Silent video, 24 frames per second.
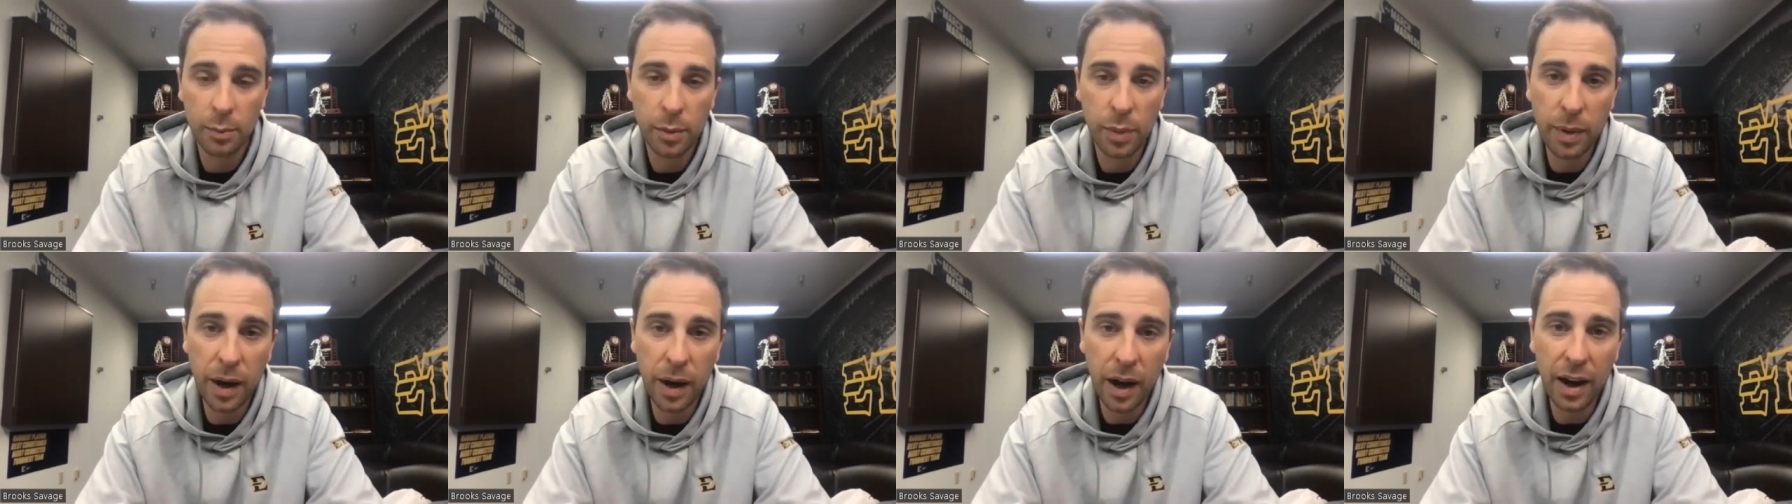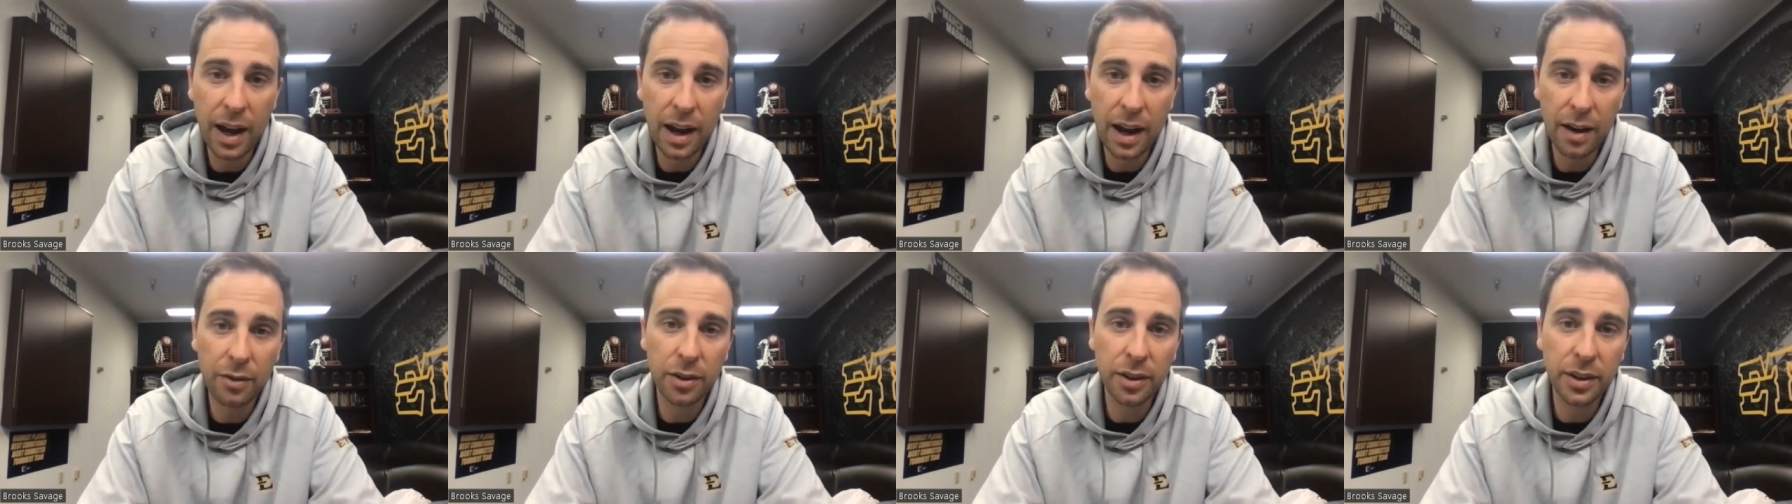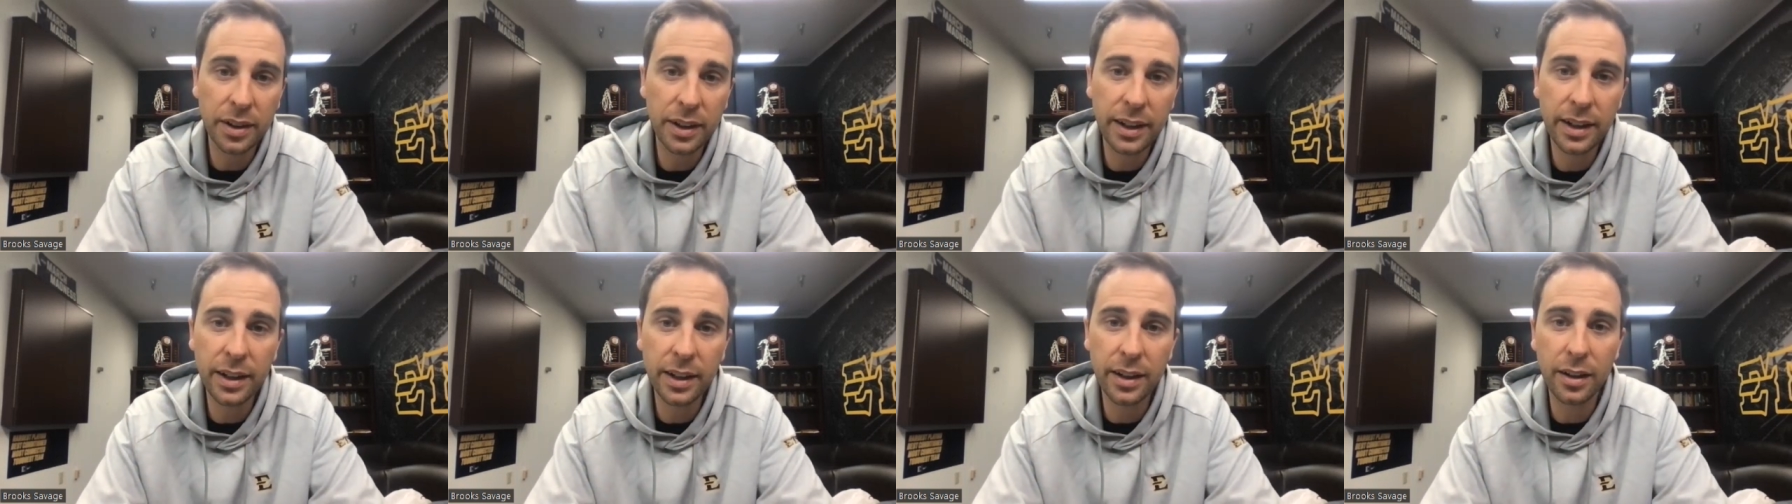About every
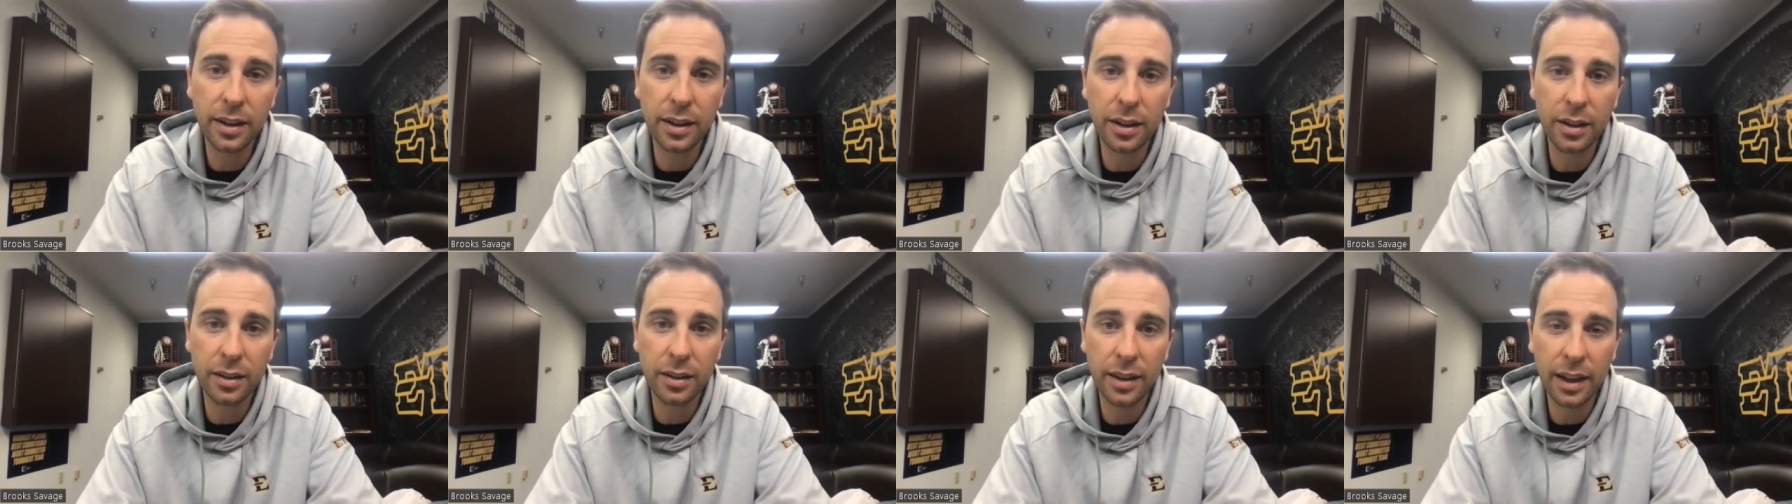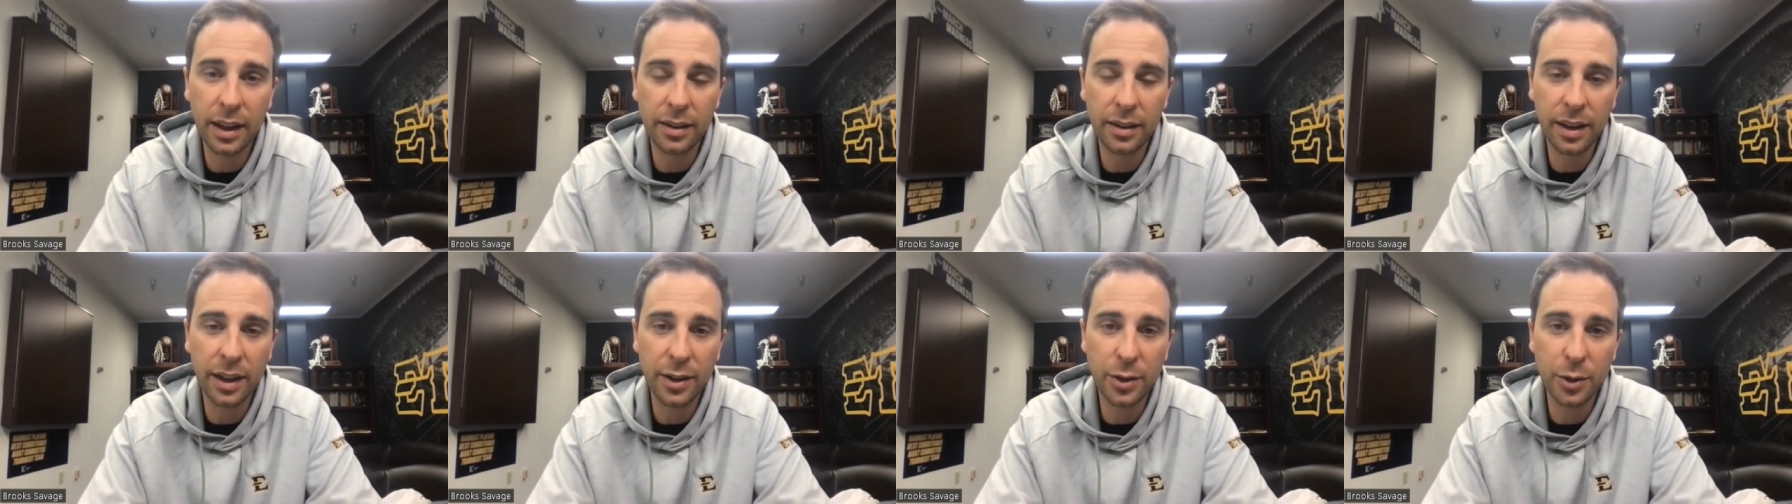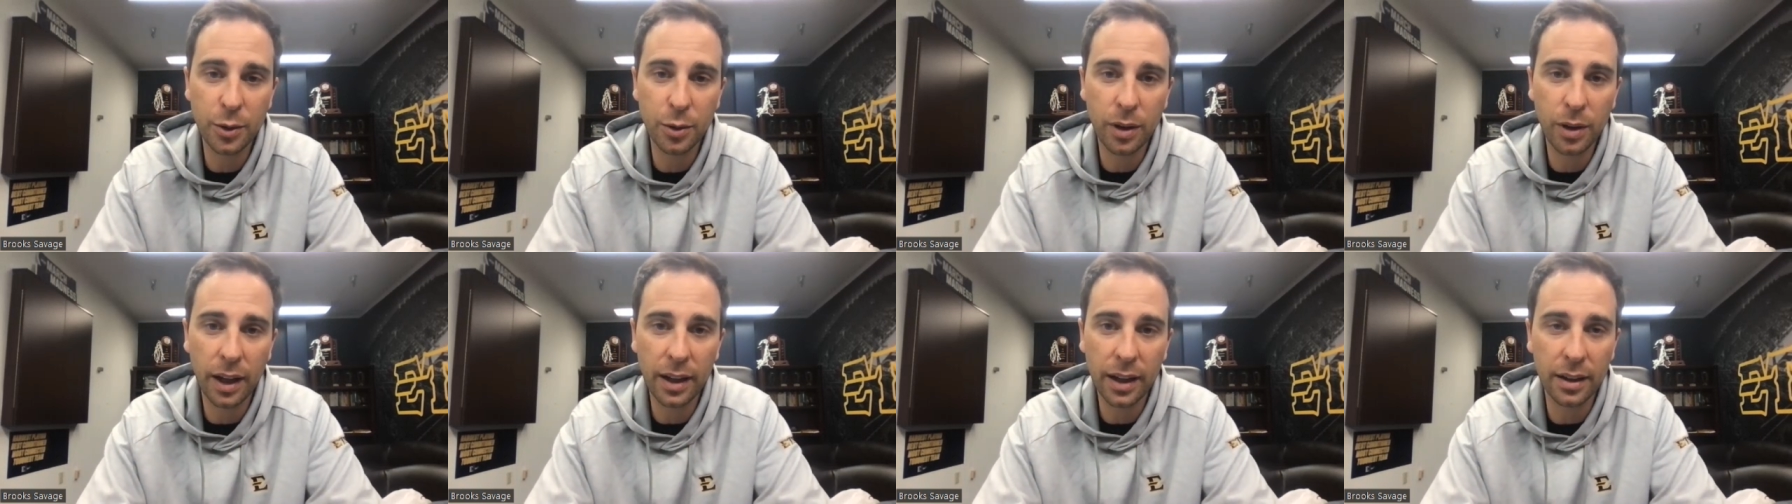year, they they
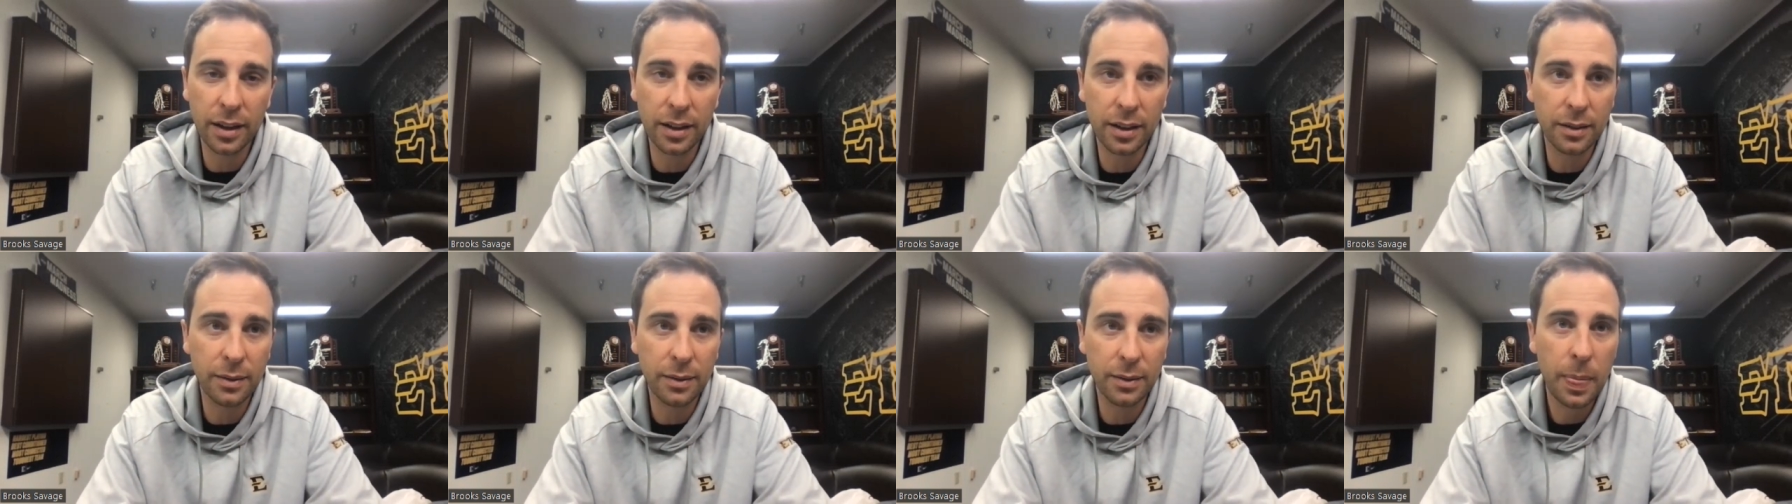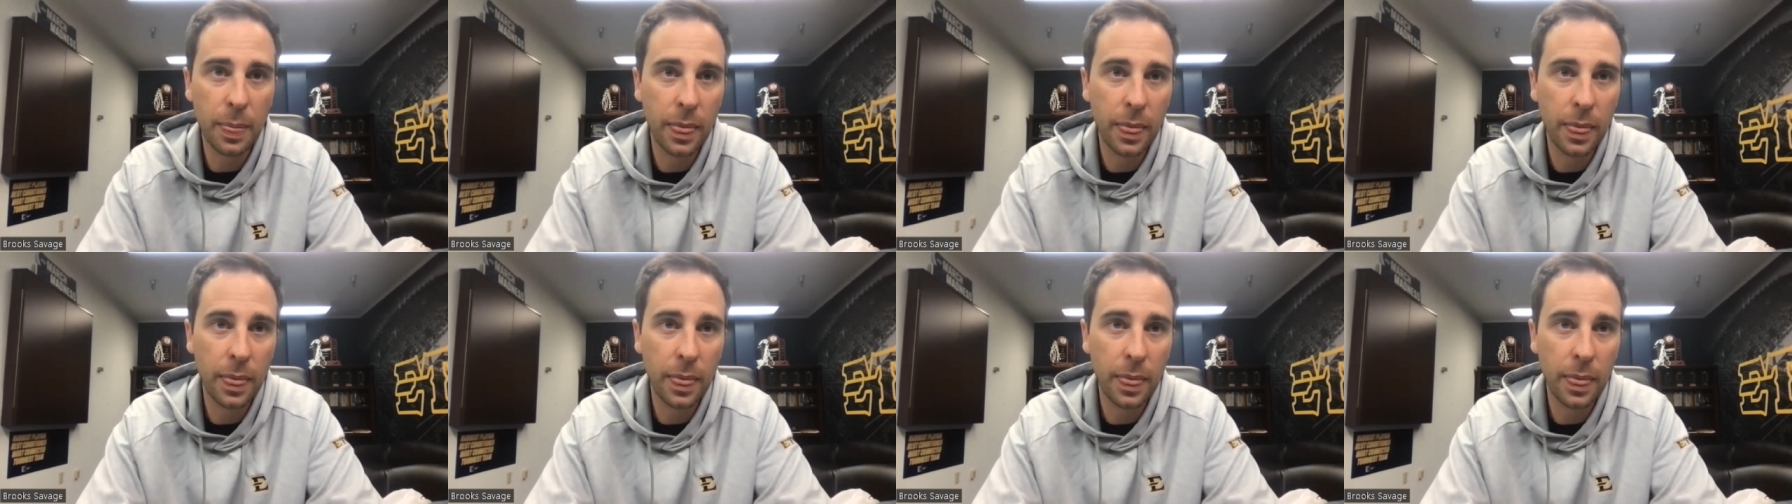do like a